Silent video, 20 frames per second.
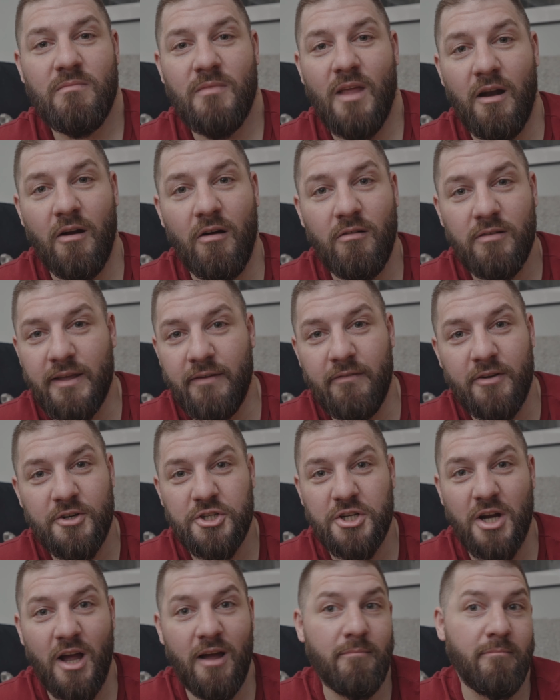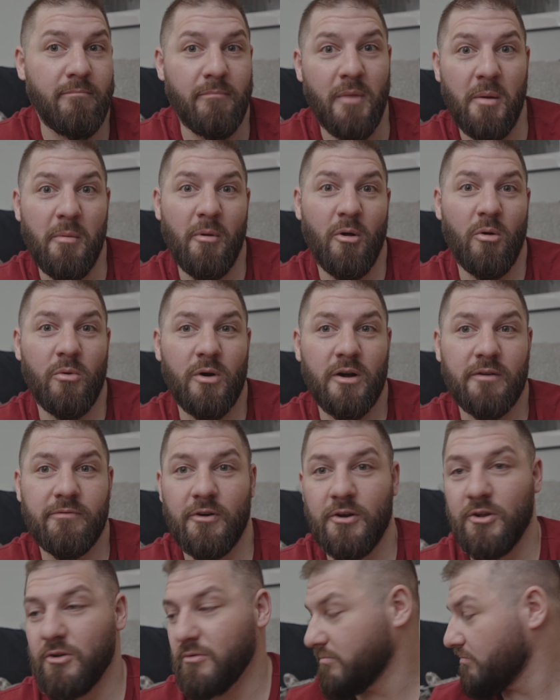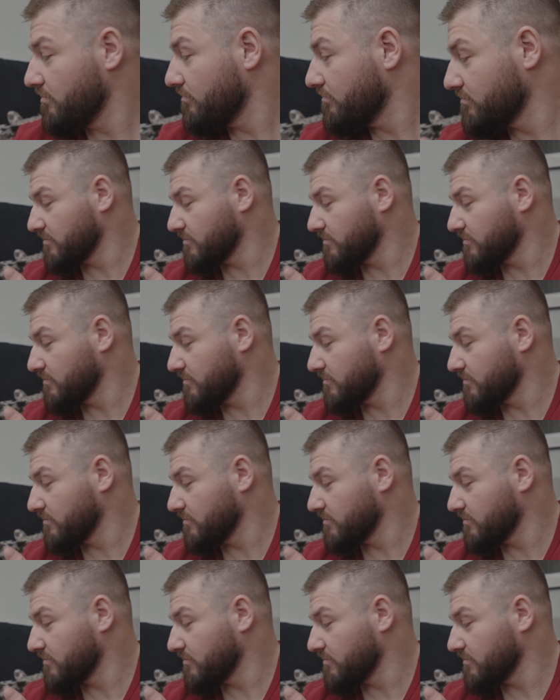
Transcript: I don't know, give it a shot. Maybe it'll work for you.